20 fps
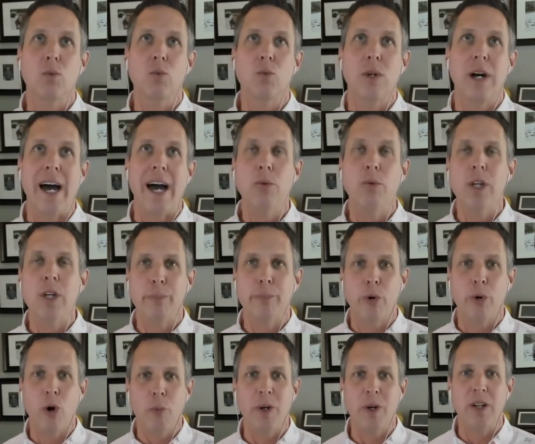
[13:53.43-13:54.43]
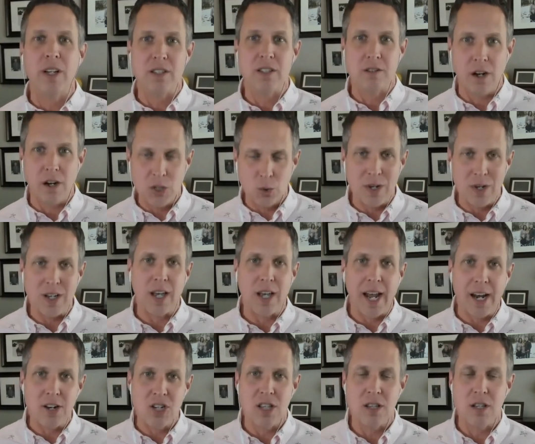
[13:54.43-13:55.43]
how do we appropriately start to
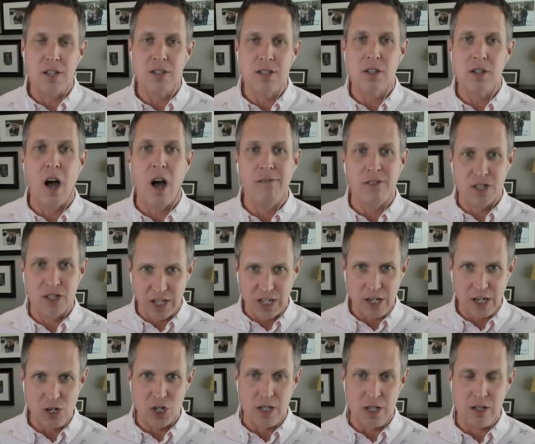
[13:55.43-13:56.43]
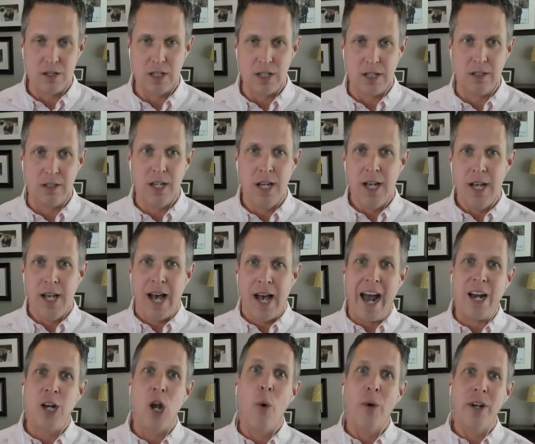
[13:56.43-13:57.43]
engage in these conversations? And I
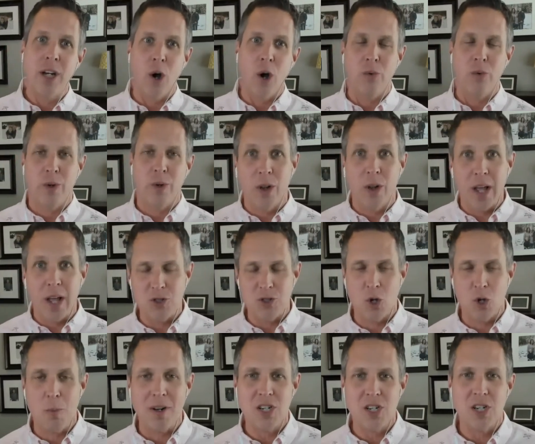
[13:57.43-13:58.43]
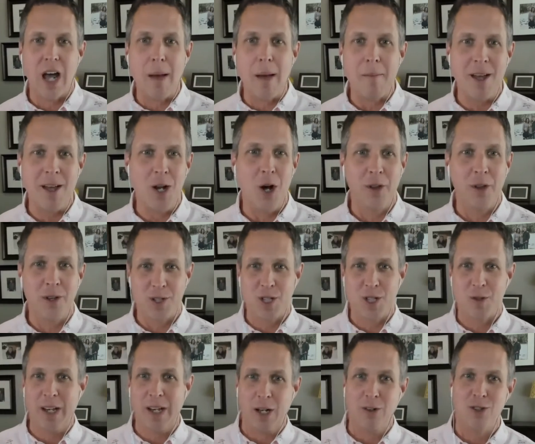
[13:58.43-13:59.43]
know we don't, we only have so much time. I know this
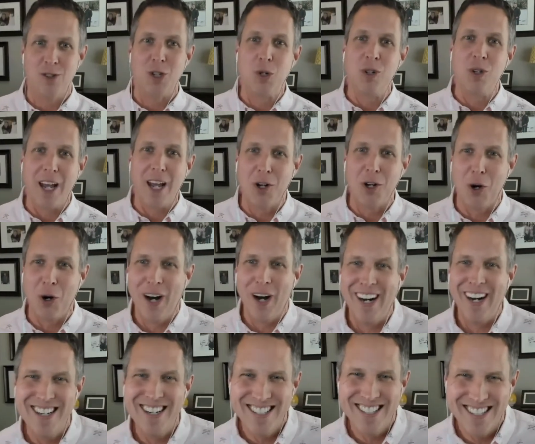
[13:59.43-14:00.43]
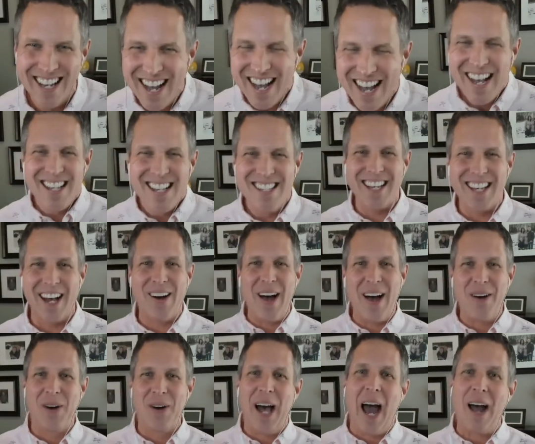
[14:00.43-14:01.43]
is like a two day course, so I
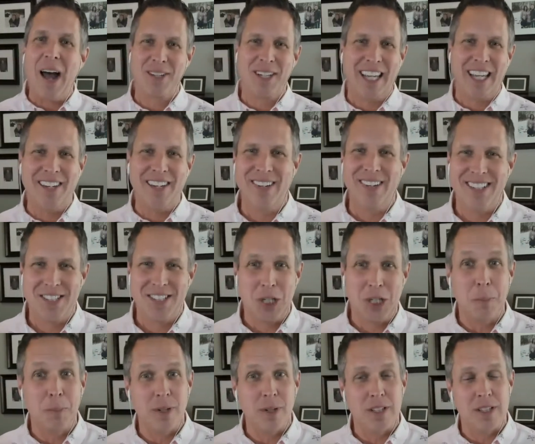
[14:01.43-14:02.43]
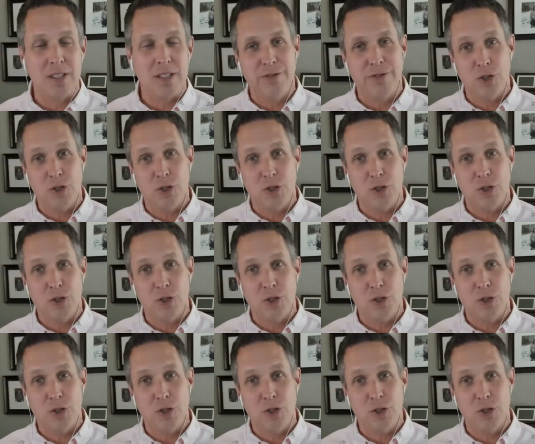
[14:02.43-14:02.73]
will have to keep it super, yeah.